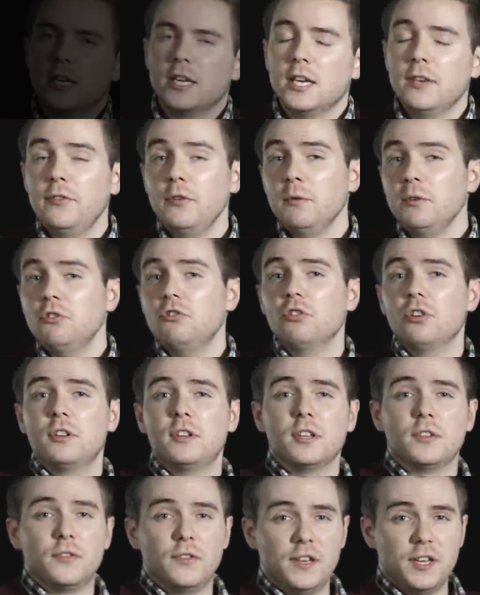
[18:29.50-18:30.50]
If you enjoyed
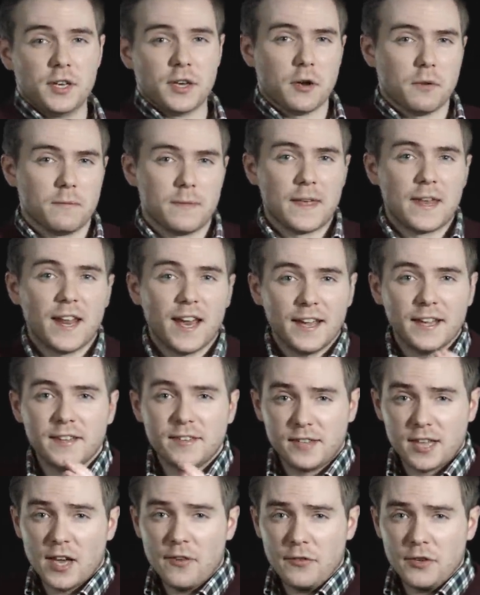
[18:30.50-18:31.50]
this video, then I
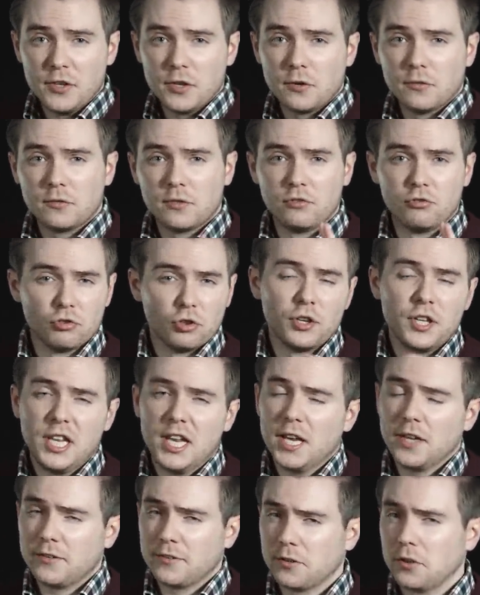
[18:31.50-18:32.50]
endeavour you to join
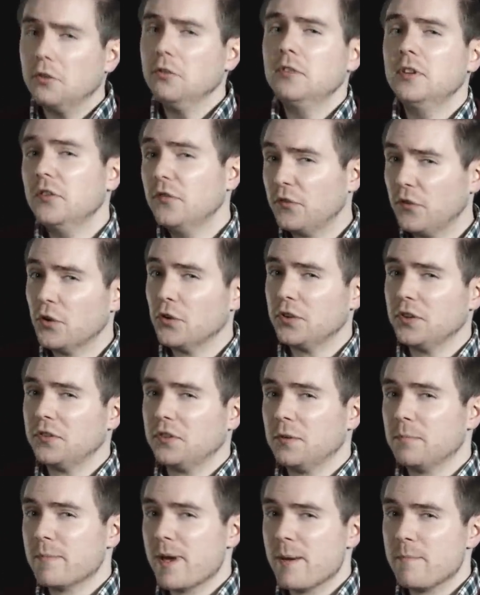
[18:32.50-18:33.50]
the exclusive
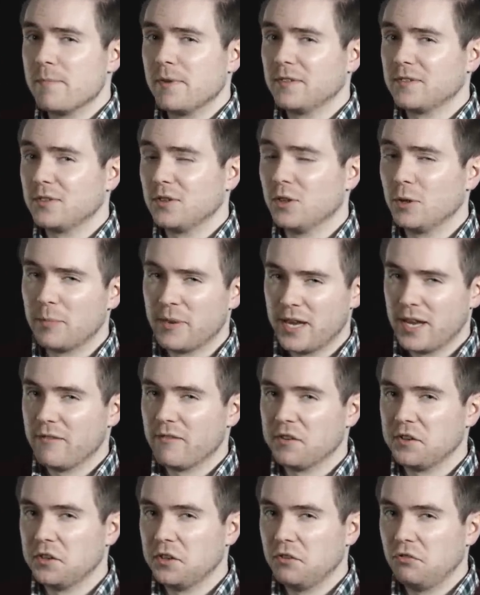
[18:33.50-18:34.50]
42 Members Club
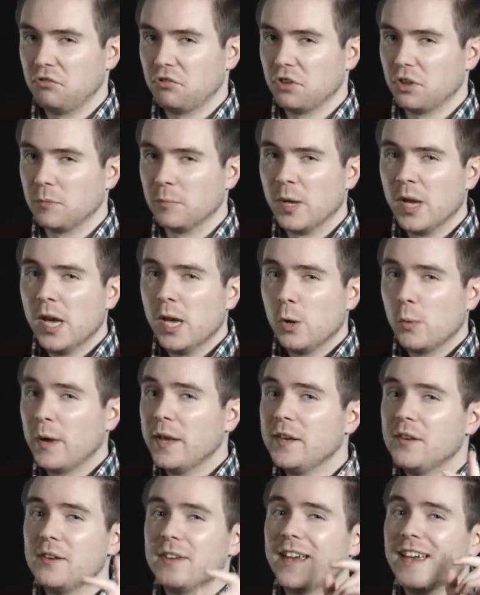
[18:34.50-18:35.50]
here on YouTube, where
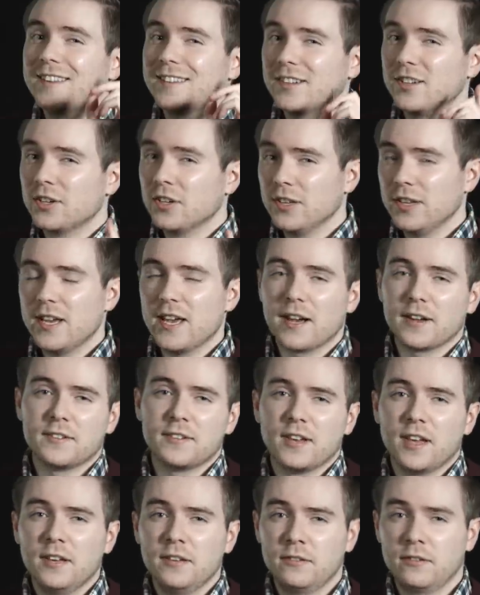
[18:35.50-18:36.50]
you can get early
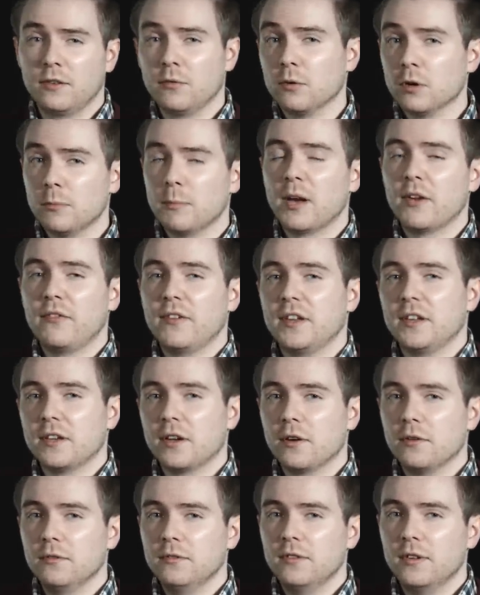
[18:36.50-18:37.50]
access to all my
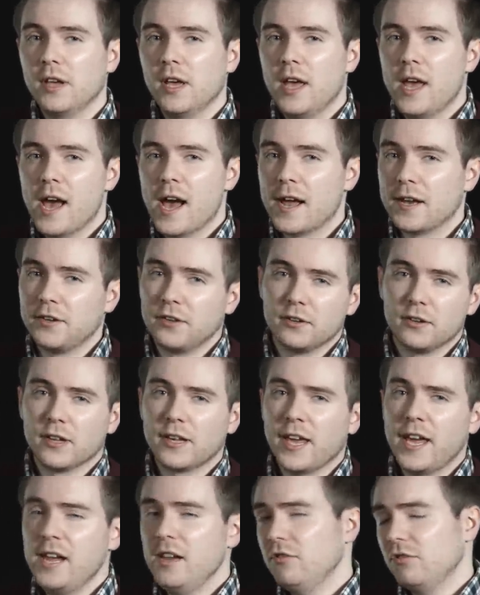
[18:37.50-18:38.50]
videos, and you'll
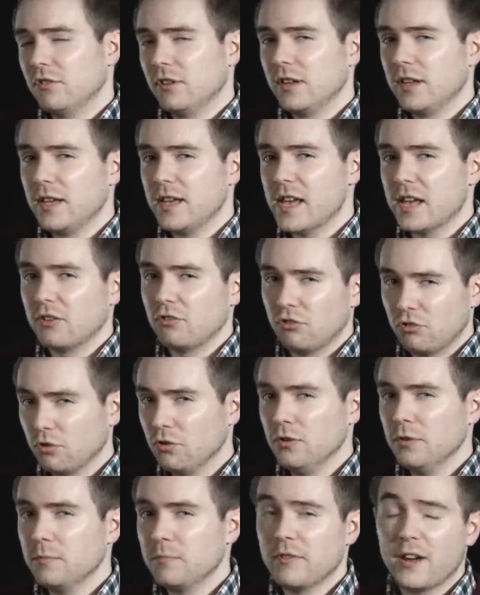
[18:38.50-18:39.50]
occasionally get
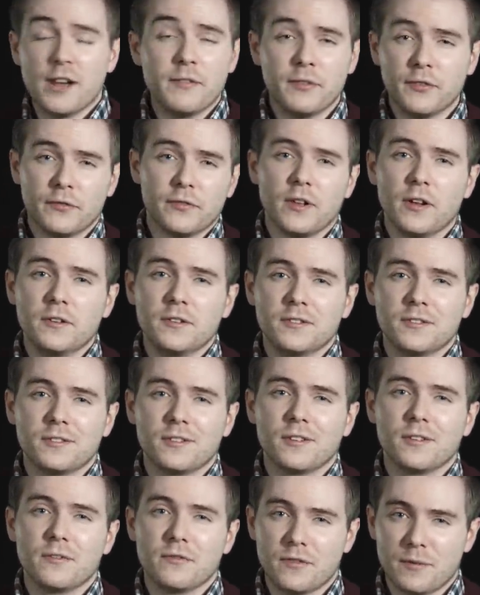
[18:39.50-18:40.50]
short private
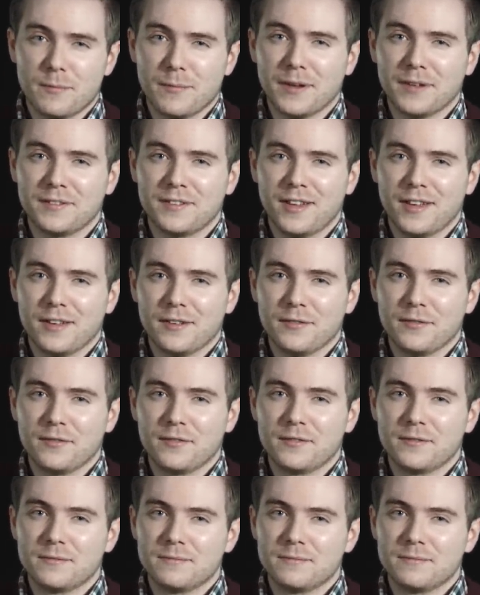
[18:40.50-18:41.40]
vlogs from myself.